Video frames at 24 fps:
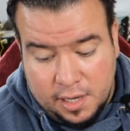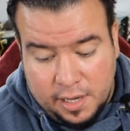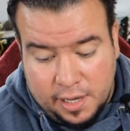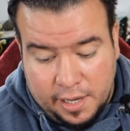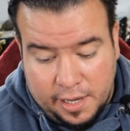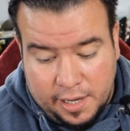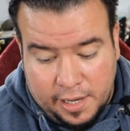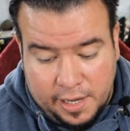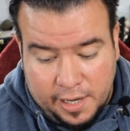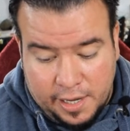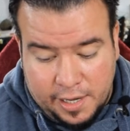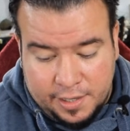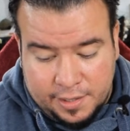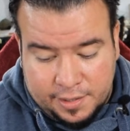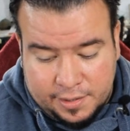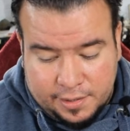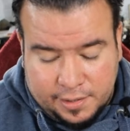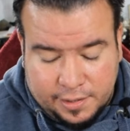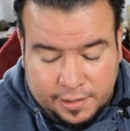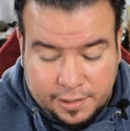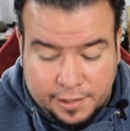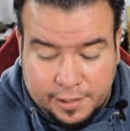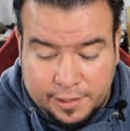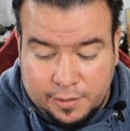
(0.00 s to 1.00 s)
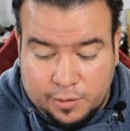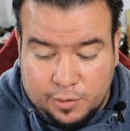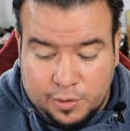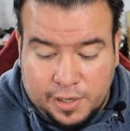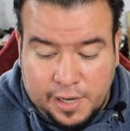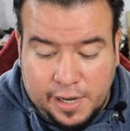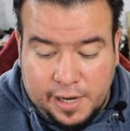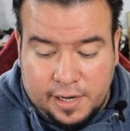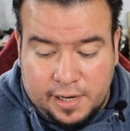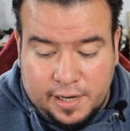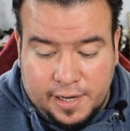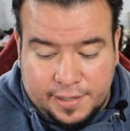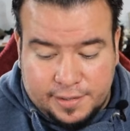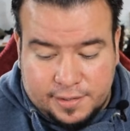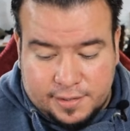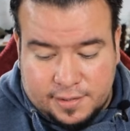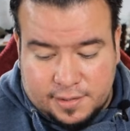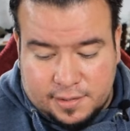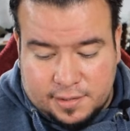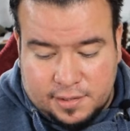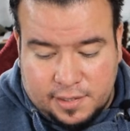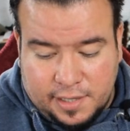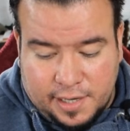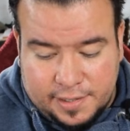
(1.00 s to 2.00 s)
And okay, let's
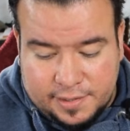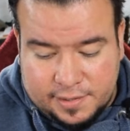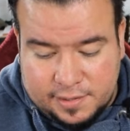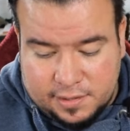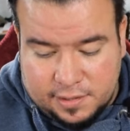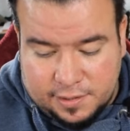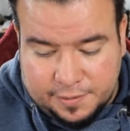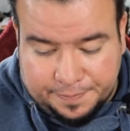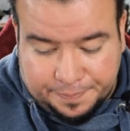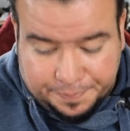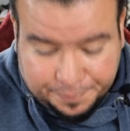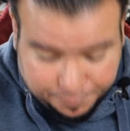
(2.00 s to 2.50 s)
test